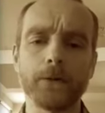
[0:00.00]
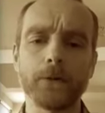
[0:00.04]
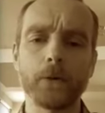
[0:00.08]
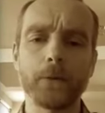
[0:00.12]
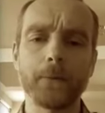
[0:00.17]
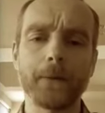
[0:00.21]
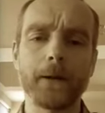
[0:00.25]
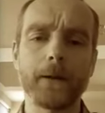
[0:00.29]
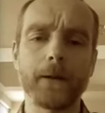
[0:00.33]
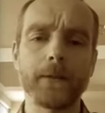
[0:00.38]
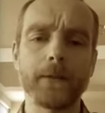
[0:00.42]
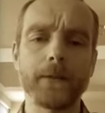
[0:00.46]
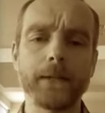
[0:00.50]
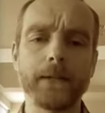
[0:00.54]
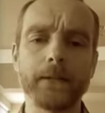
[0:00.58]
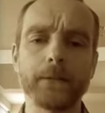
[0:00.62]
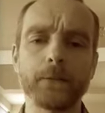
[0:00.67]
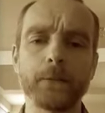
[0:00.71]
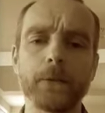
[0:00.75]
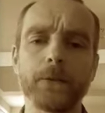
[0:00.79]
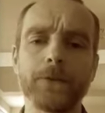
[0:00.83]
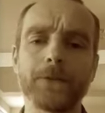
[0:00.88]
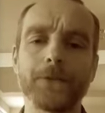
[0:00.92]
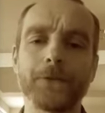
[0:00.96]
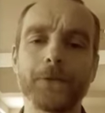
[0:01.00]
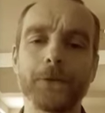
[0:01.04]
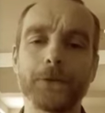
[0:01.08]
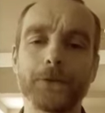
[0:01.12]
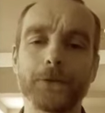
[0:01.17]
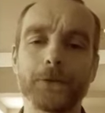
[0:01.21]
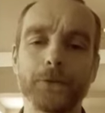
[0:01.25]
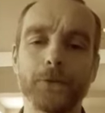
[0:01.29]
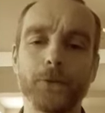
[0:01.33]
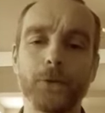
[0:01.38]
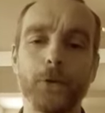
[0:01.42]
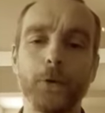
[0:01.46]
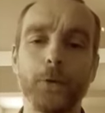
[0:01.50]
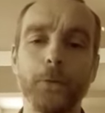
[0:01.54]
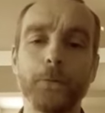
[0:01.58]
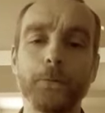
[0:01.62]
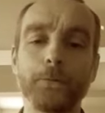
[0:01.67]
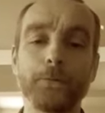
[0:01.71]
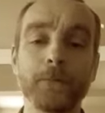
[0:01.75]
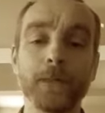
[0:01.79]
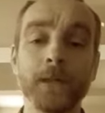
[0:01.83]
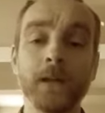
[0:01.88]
to talk about these ones first of all.